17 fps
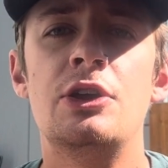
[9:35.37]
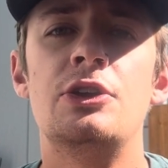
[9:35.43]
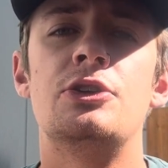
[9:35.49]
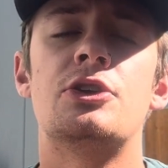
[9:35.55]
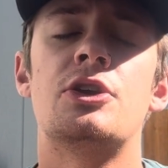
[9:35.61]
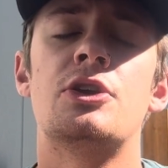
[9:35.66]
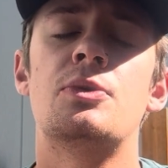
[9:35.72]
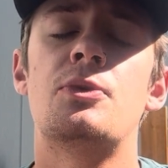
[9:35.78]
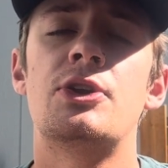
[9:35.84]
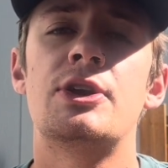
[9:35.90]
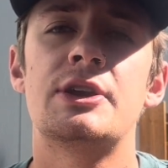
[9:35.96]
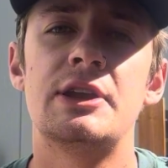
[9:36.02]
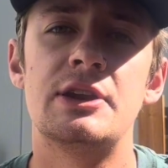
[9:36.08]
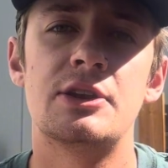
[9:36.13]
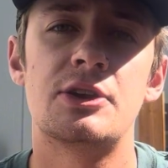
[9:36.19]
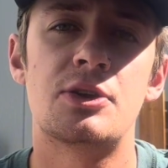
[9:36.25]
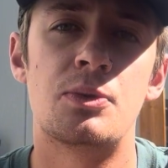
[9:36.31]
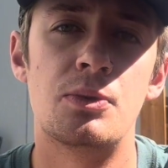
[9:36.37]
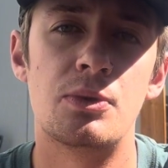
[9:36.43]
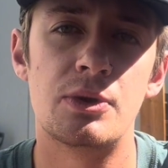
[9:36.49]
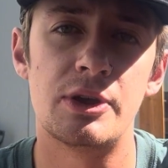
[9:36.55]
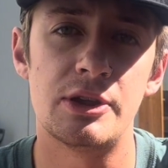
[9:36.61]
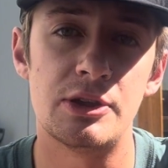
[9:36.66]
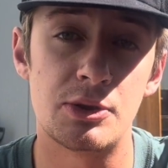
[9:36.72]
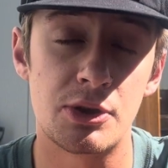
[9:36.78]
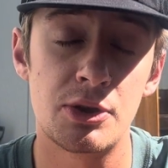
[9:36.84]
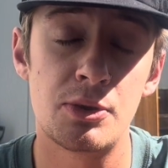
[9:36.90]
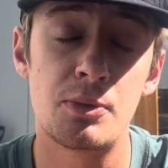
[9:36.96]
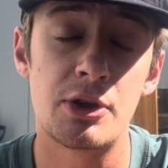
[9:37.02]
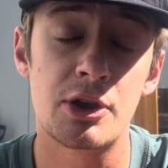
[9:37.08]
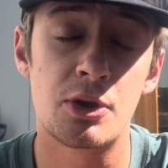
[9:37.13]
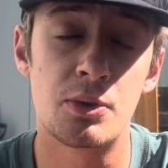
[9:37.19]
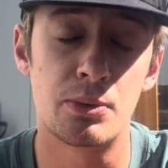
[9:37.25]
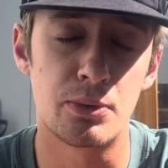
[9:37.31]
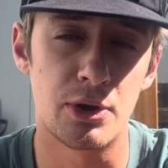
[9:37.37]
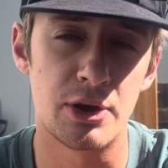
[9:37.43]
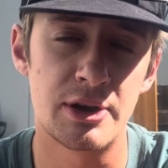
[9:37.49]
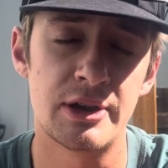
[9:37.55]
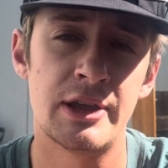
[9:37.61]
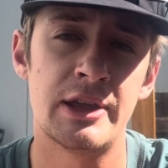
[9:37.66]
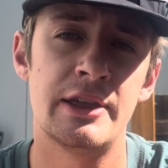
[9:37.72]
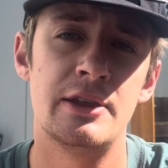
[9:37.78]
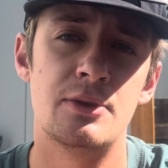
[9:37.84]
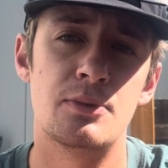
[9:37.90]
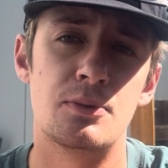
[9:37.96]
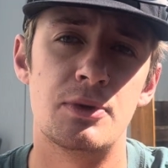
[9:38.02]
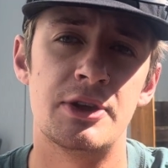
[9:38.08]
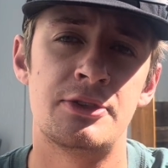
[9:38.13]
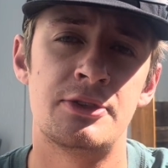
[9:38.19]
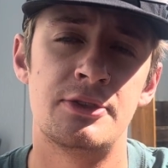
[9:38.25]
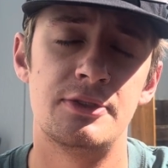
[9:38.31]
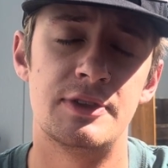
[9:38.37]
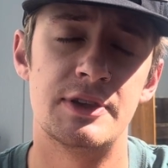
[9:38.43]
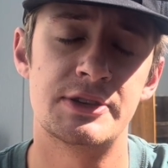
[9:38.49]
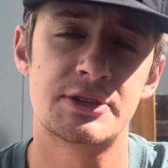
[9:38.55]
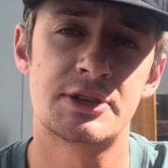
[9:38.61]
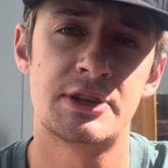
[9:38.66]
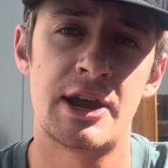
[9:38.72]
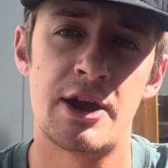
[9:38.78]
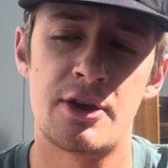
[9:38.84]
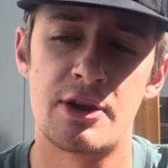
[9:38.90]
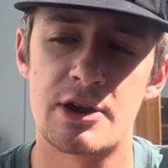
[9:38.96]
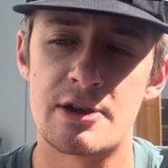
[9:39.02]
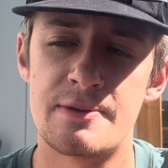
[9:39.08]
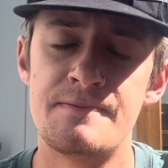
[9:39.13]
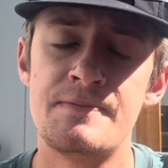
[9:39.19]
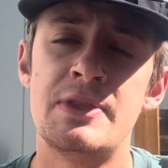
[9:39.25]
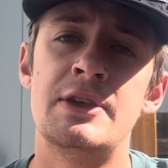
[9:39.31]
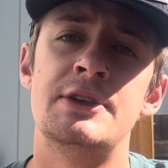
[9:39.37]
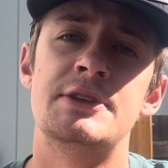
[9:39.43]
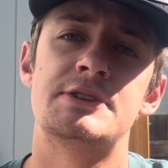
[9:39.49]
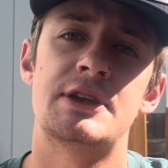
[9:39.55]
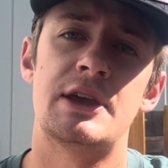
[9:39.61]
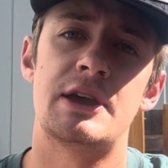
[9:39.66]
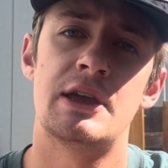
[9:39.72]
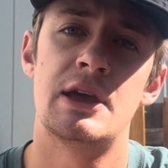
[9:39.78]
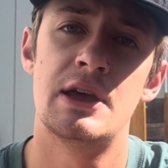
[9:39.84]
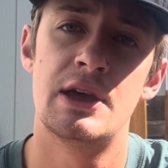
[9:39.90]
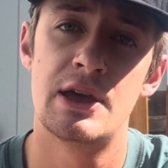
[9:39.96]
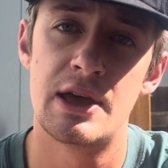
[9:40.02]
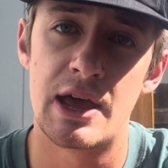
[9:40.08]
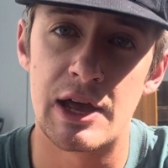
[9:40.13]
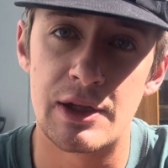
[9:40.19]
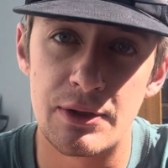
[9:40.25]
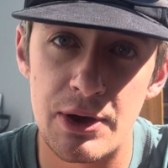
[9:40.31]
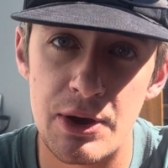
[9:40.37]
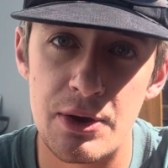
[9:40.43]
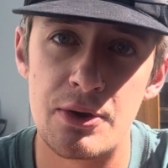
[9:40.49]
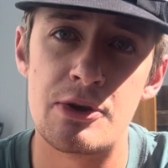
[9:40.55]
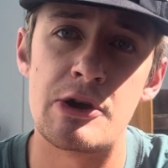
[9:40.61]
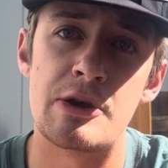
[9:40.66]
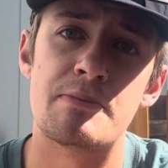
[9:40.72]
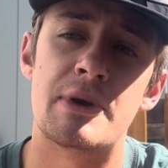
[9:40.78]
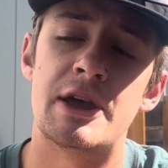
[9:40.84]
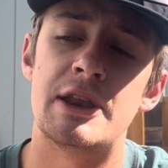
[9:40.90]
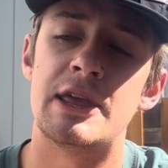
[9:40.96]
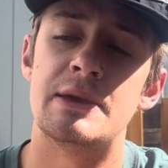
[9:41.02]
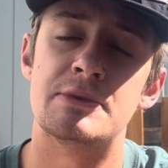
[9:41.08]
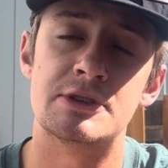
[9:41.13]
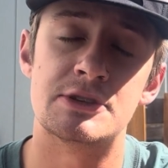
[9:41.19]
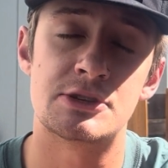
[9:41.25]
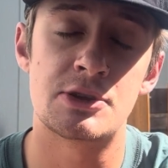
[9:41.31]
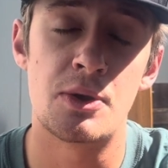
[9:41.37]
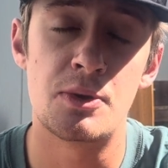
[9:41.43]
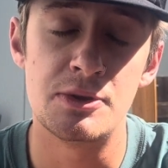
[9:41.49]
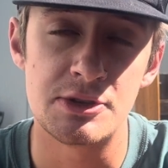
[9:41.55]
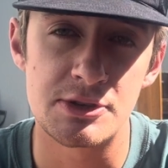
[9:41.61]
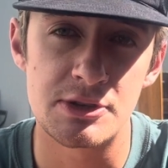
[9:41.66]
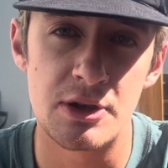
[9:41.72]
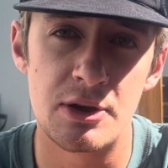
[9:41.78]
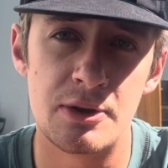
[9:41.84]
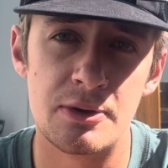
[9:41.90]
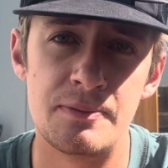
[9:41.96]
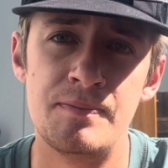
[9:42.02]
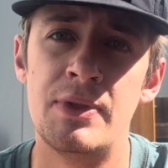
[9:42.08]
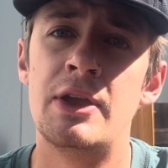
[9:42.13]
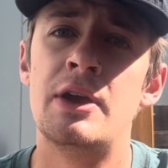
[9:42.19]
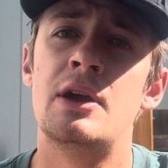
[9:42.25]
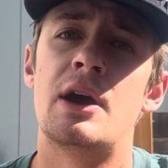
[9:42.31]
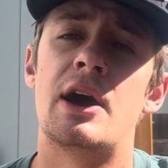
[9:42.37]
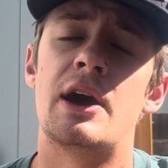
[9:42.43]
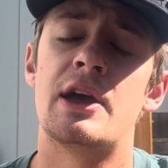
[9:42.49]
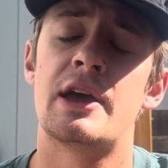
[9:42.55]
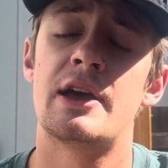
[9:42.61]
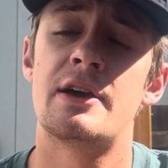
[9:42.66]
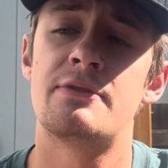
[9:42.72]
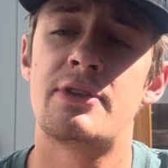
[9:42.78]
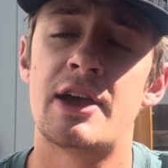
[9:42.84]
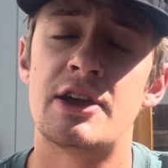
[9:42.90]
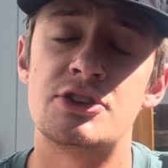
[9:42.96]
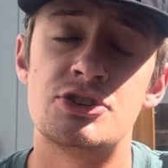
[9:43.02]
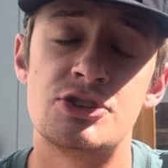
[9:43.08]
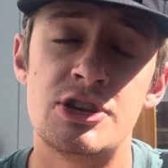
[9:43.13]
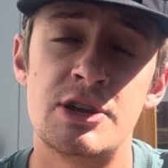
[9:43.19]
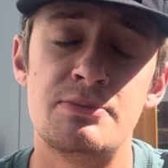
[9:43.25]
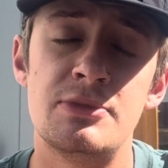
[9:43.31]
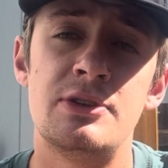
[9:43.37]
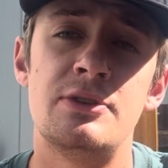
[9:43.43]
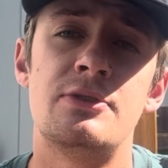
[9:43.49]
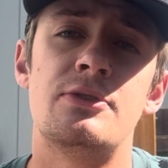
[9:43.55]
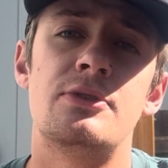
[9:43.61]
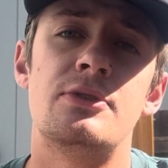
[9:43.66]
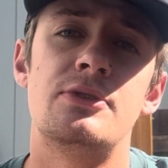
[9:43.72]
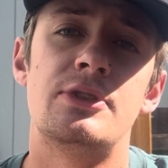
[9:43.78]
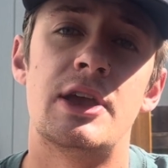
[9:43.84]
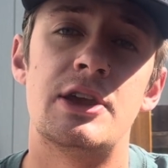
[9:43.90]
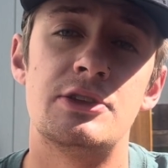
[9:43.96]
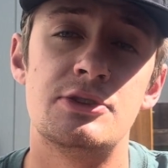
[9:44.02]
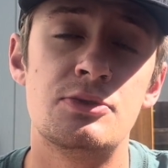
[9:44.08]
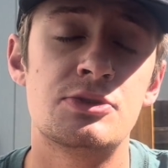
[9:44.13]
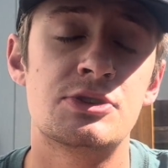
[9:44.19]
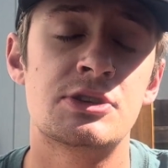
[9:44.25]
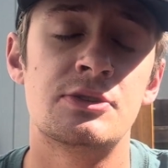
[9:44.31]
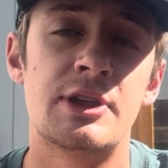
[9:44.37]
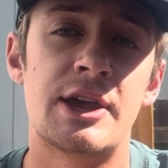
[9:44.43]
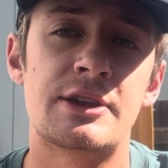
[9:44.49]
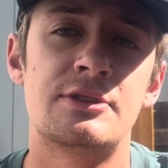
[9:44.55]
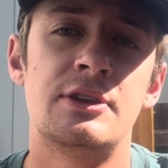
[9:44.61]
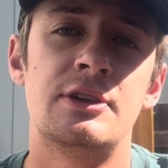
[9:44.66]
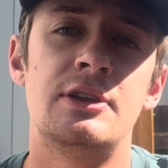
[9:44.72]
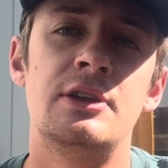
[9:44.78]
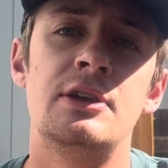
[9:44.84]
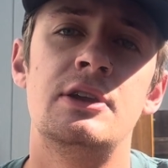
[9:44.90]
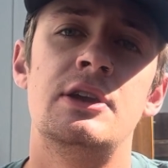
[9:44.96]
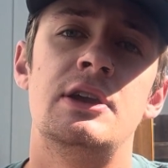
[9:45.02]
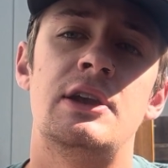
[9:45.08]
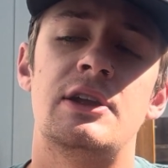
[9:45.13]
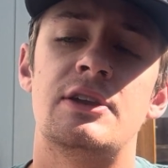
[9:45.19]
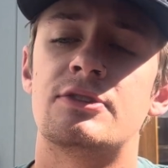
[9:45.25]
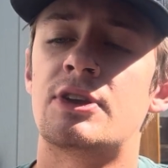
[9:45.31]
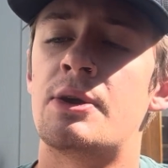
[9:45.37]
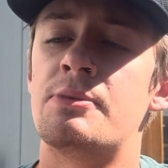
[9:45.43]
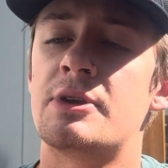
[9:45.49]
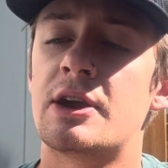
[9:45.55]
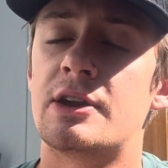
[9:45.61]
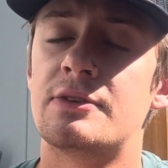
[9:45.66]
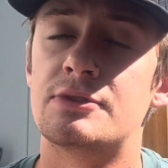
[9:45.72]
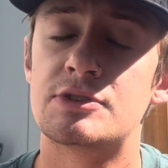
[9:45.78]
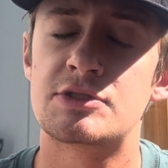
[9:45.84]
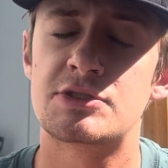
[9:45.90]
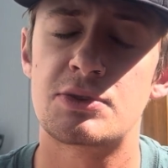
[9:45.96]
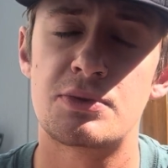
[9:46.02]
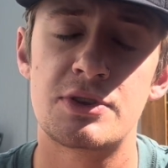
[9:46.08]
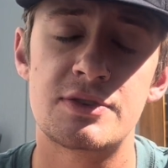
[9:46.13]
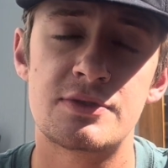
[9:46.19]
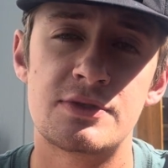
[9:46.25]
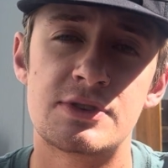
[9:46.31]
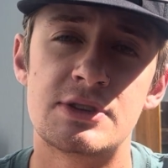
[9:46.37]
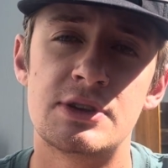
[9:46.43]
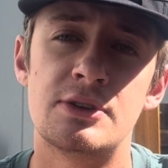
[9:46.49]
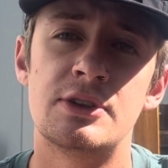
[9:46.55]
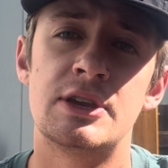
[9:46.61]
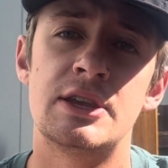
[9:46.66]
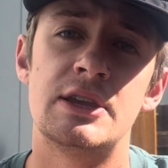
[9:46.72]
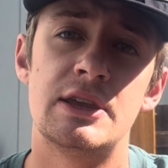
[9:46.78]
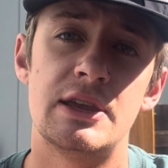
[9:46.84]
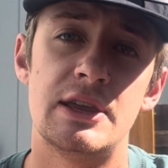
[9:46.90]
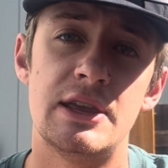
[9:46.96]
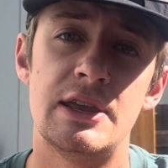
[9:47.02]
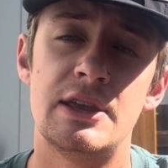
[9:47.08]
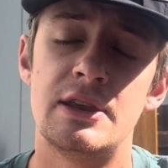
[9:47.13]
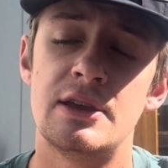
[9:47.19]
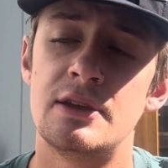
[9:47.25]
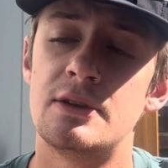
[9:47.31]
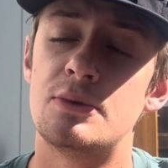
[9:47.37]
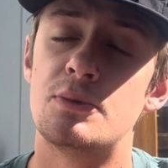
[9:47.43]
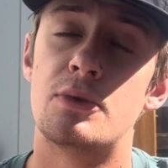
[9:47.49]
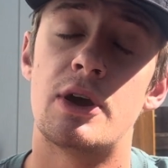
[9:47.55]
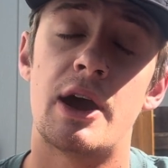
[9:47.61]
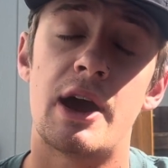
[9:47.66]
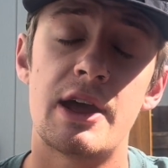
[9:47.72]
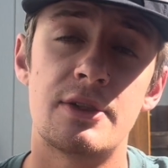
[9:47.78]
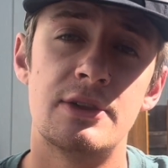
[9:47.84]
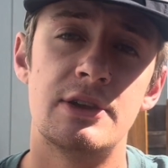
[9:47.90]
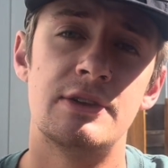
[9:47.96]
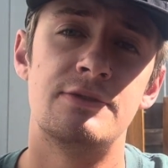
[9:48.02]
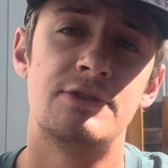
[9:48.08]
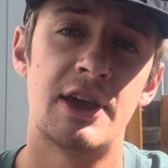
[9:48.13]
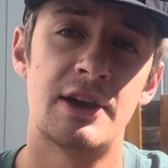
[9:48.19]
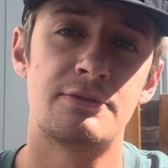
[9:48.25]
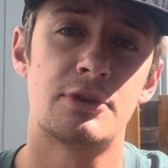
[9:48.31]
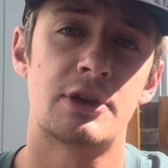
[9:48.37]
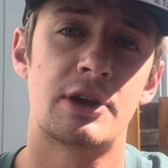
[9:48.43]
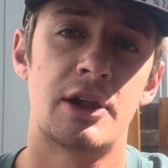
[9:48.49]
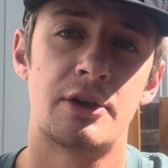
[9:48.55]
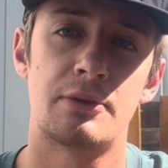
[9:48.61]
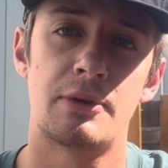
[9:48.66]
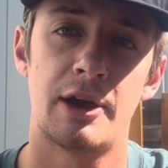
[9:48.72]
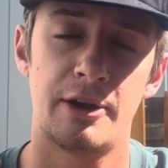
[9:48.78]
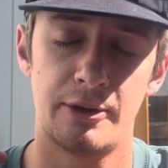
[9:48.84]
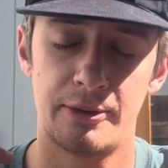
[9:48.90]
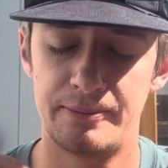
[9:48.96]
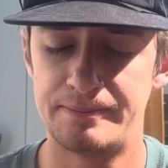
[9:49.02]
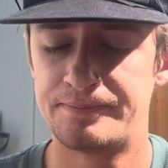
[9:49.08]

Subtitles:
You're going to want to coordinate with this carrier. Say, hello, my name is so-and-so. I have that shipment that you selected is coming out of a storage facility in where I live, Denver, Colorado.